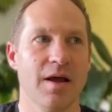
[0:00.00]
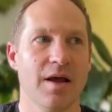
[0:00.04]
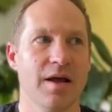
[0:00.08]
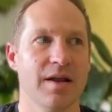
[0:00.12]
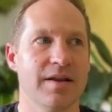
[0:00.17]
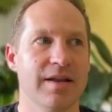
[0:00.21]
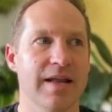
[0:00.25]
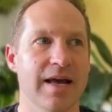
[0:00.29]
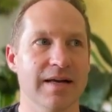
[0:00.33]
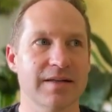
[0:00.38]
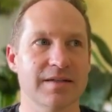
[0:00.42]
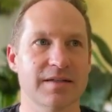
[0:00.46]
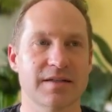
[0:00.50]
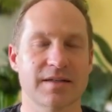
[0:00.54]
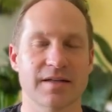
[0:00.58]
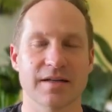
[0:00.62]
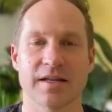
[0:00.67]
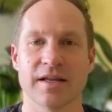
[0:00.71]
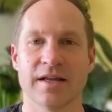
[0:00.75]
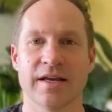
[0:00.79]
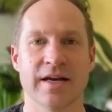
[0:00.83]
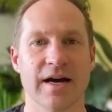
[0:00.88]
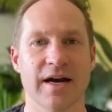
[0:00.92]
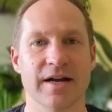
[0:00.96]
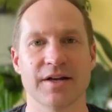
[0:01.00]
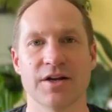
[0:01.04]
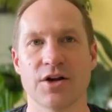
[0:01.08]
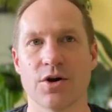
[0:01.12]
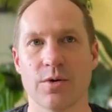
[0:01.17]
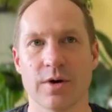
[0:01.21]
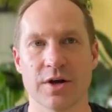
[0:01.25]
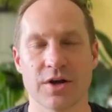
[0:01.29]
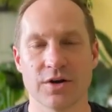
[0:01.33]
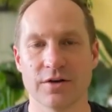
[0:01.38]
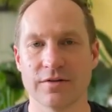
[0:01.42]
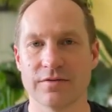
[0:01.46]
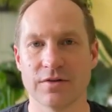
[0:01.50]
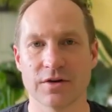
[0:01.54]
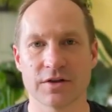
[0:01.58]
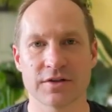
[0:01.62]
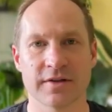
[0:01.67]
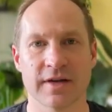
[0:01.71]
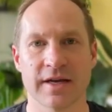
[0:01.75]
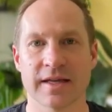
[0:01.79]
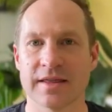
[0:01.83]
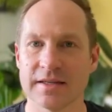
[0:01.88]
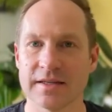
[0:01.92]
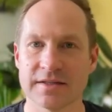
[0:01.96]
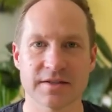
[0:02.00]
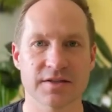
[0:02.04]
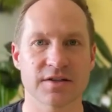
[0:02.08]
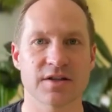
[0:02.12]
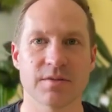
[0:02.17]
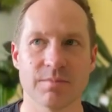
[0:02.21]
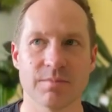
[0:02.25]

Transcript: Next, you got to know what good looks like. This is the